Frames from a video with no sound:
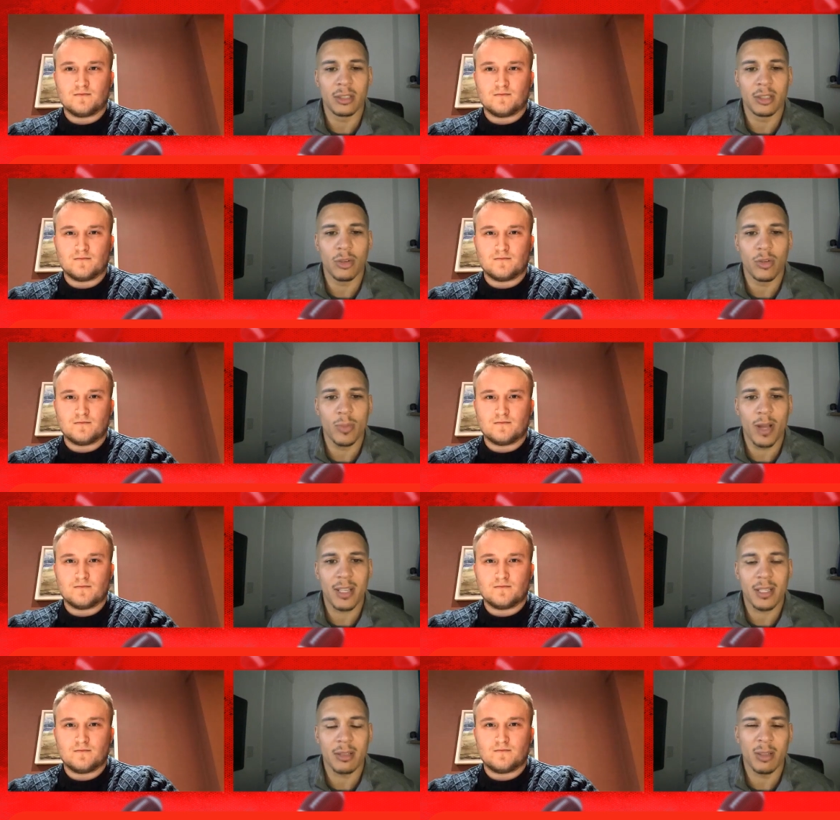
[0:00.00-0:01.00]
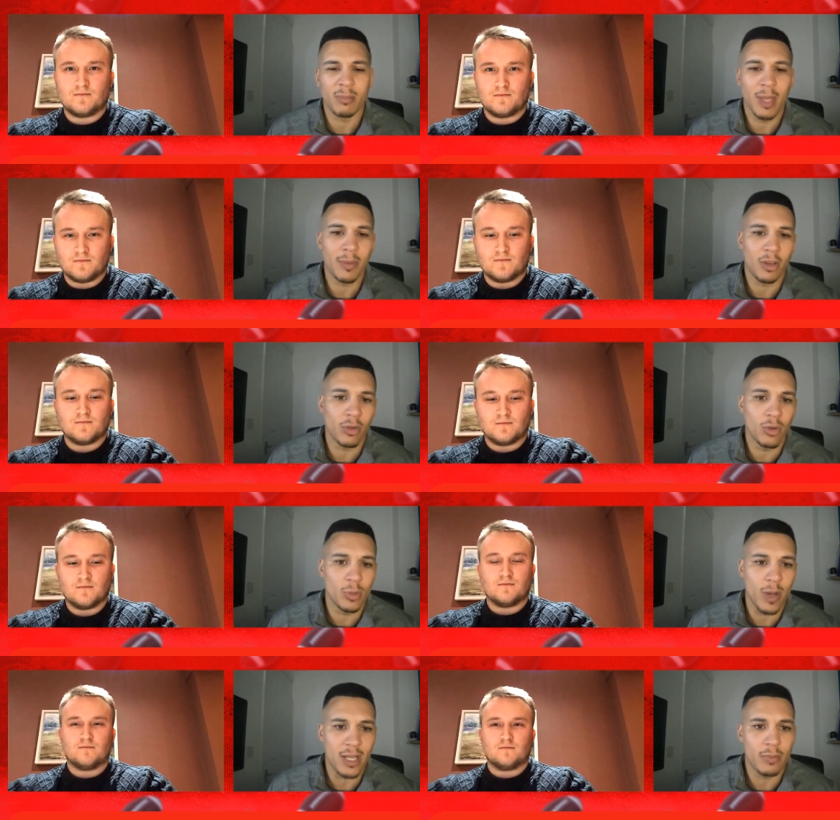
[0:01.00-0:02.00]
Speaker 1: they'll cruise past. Not maybe not
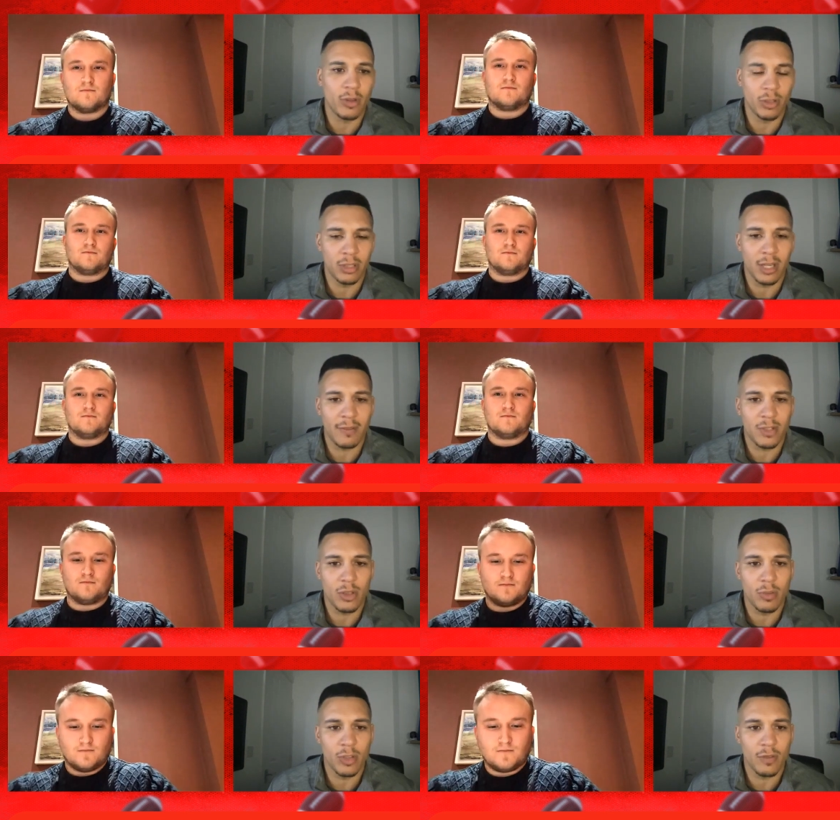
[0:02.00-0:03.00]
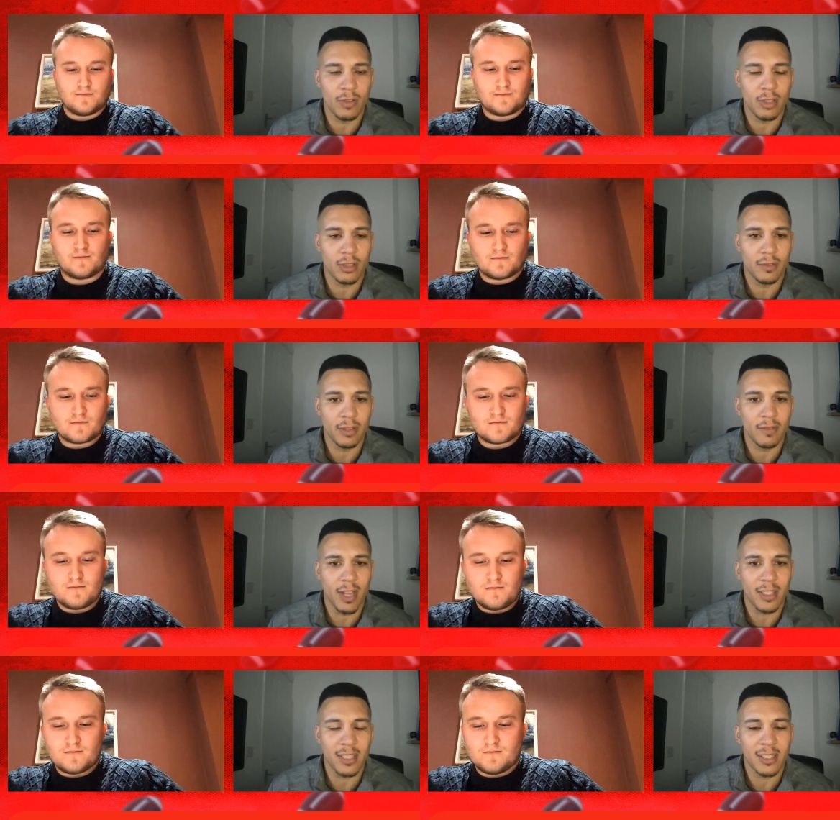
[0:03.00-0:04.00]
cruise past, but they'll have too much for for the
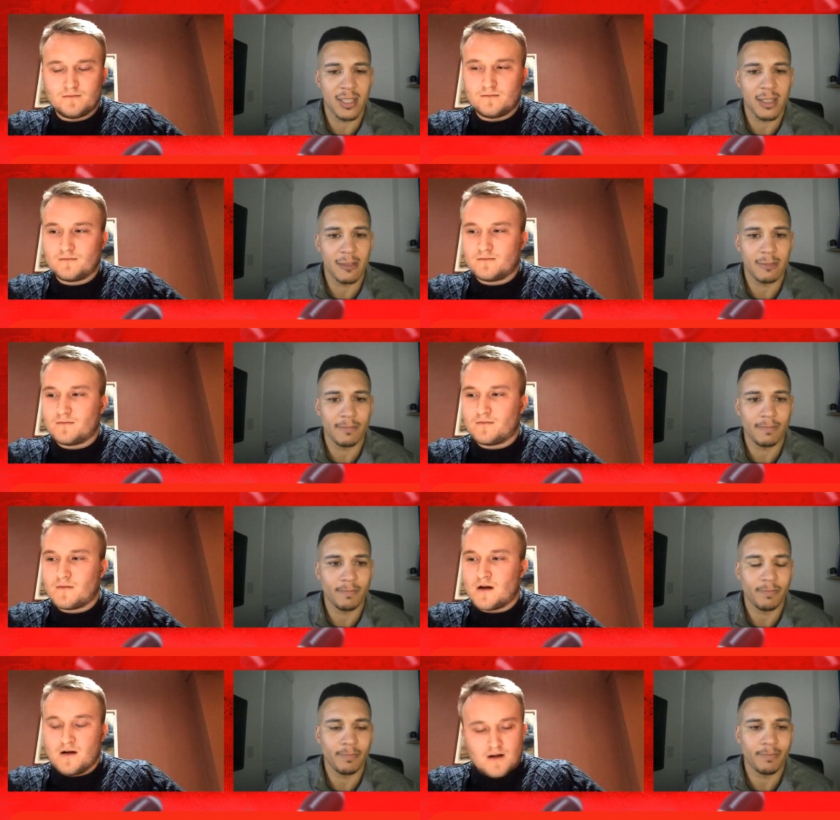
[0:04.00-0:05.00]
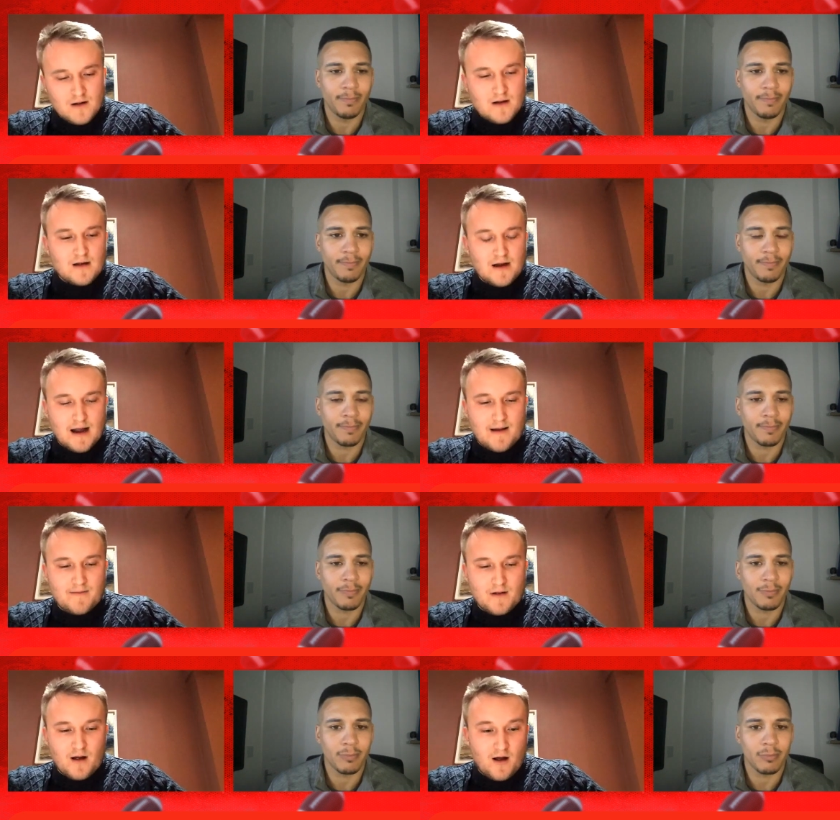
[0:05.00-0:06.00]
Vikings. Yeah,
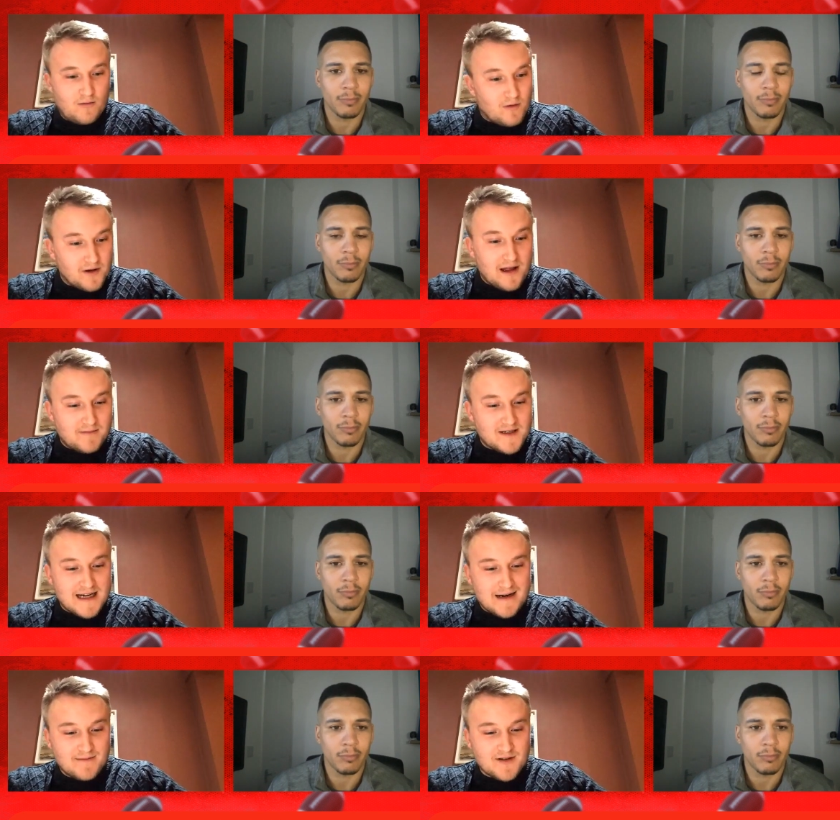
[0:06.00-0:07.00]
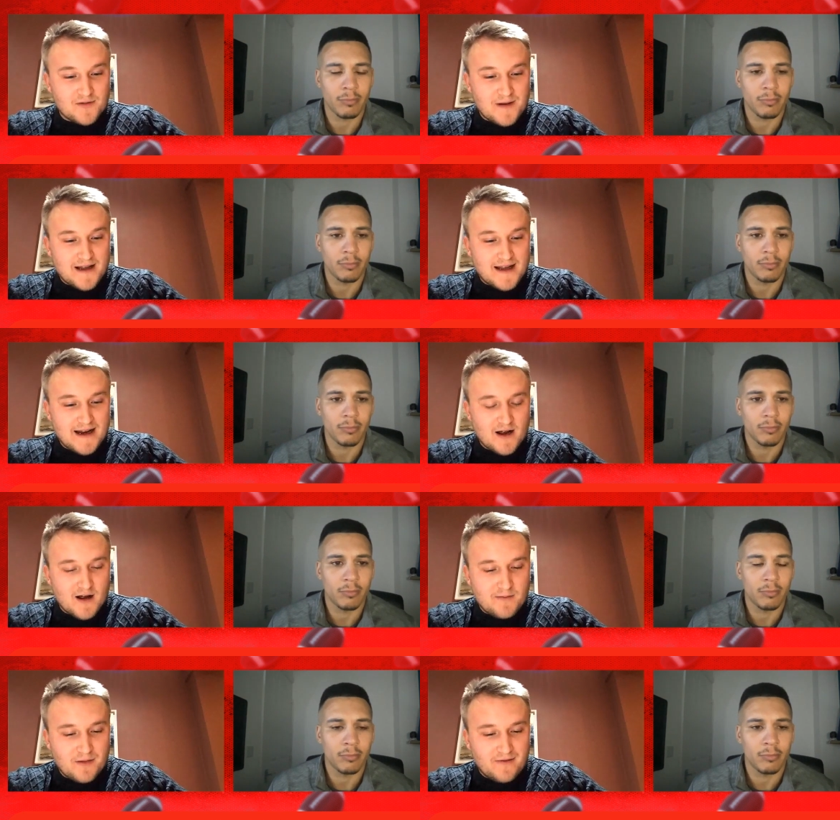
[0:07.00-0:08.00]
Speaker 2: uh, one of those teams could be the
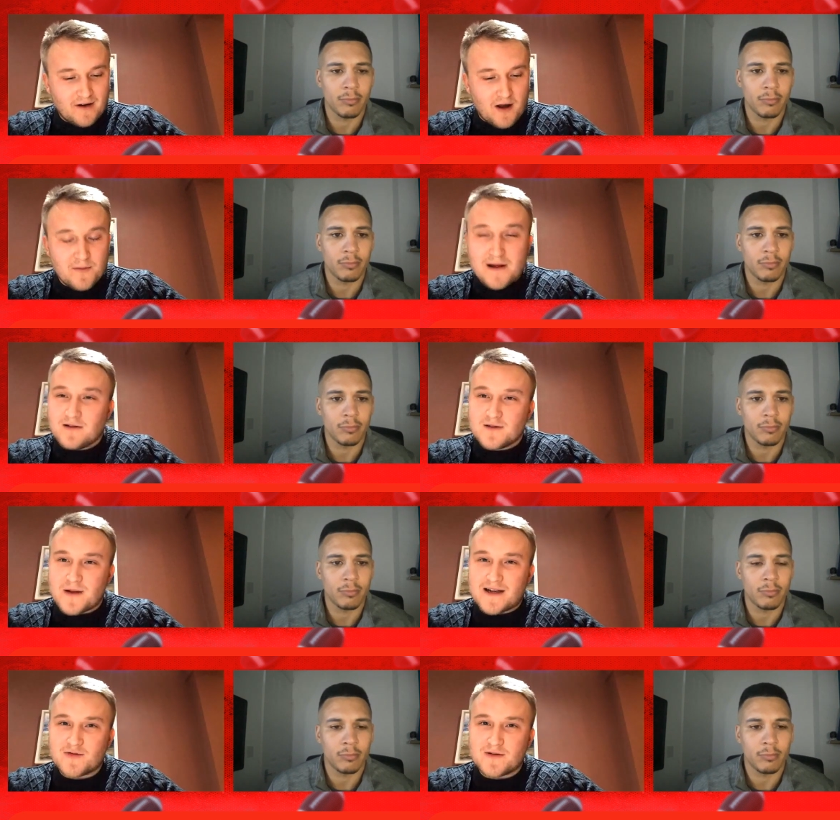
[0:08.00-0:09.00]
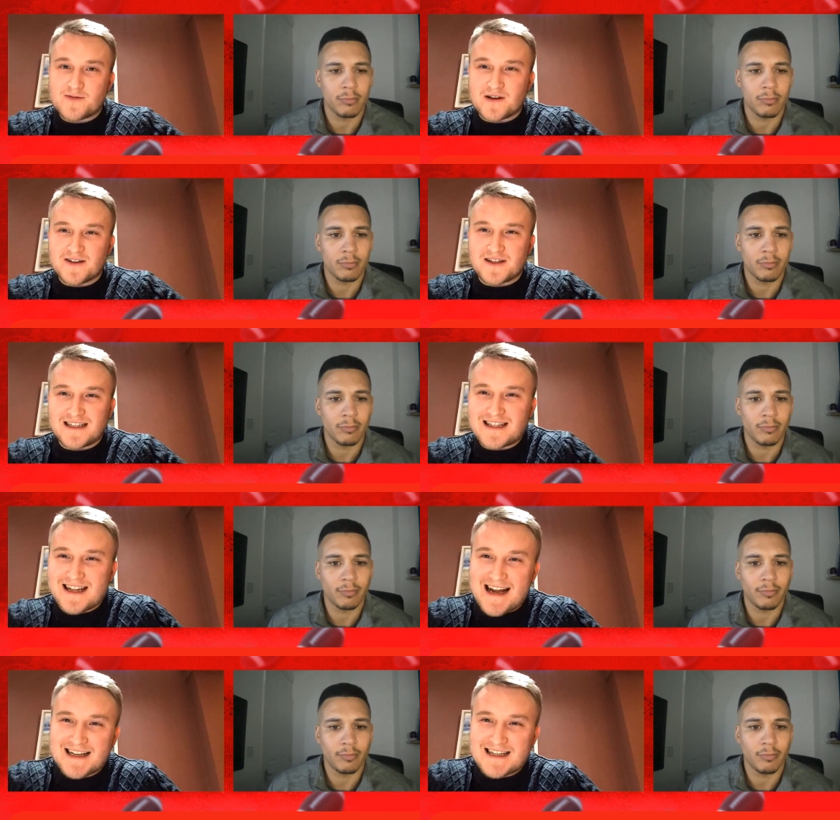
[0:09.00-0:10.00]
uh, Buffalo Bills, Bish, which brings us
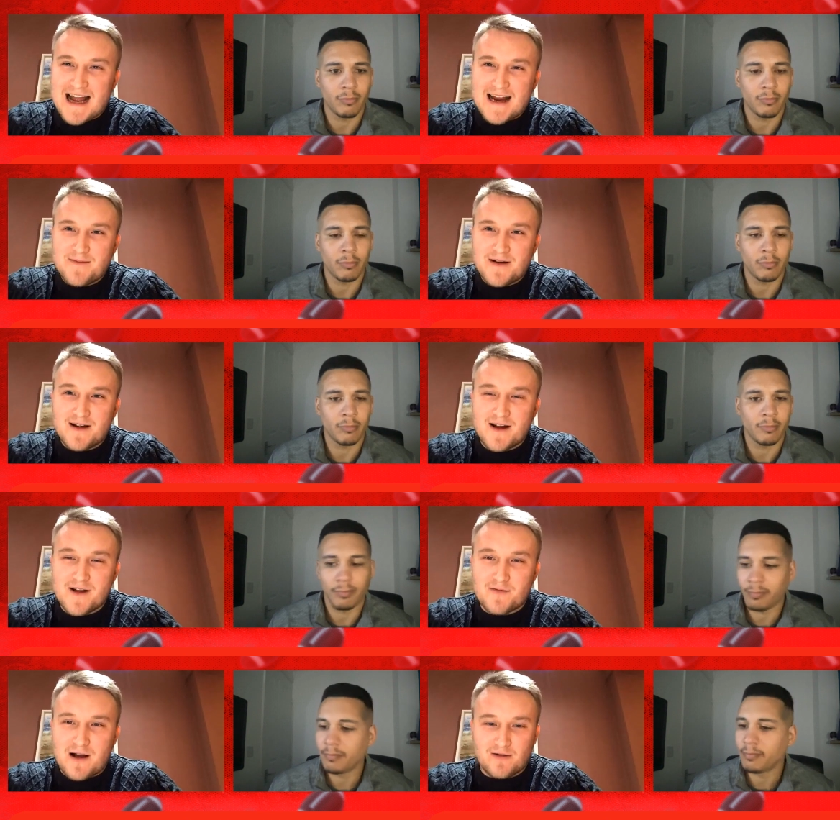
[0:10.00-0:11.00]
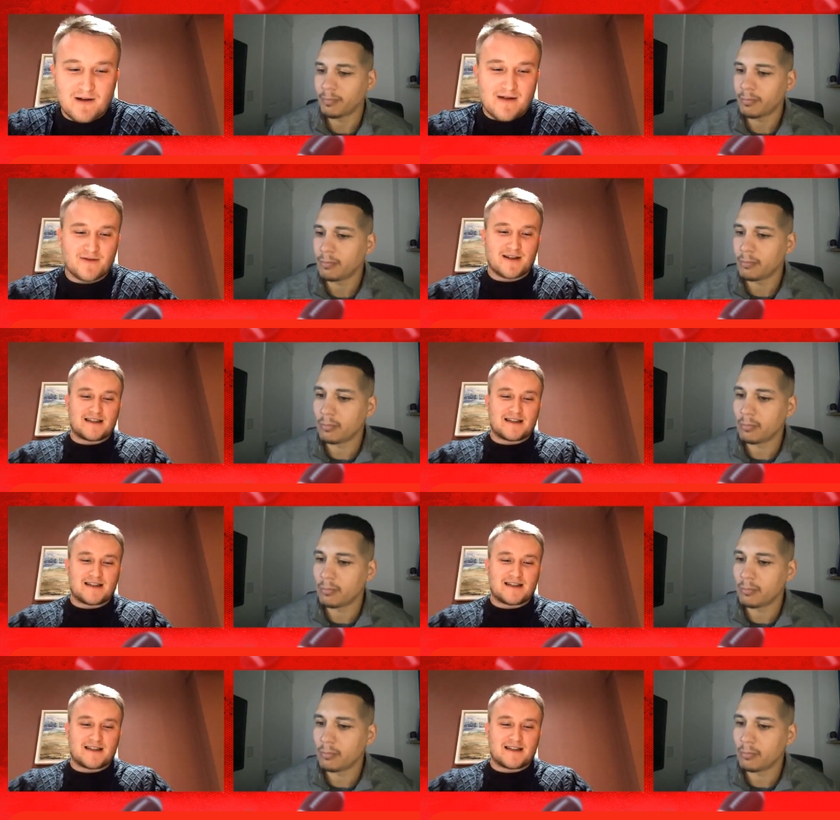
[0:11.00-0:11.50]
into the next game. Uh, well-rounded